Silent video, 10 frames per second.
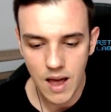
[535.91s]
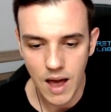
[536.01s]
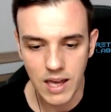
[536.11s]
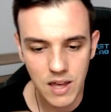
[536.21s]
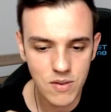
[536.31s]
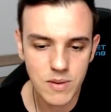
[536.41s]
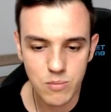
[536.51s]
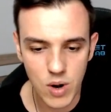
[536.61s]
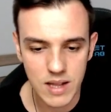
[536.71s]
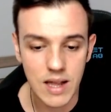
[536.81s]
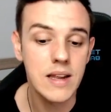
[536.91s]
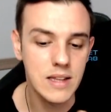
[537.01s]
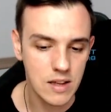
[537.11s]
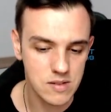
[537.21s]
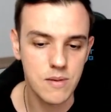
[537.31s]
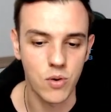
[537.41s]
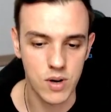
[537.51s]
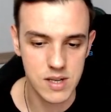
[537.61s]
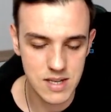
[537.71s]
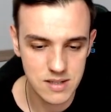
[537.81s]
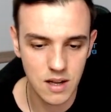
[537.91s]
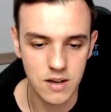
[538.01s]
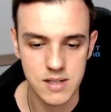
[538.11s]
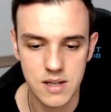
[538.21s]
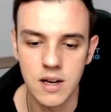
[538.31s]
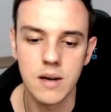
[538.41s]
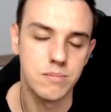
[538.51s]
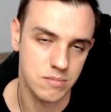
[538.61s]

I give him the bread and it gives me 46 dollars uh,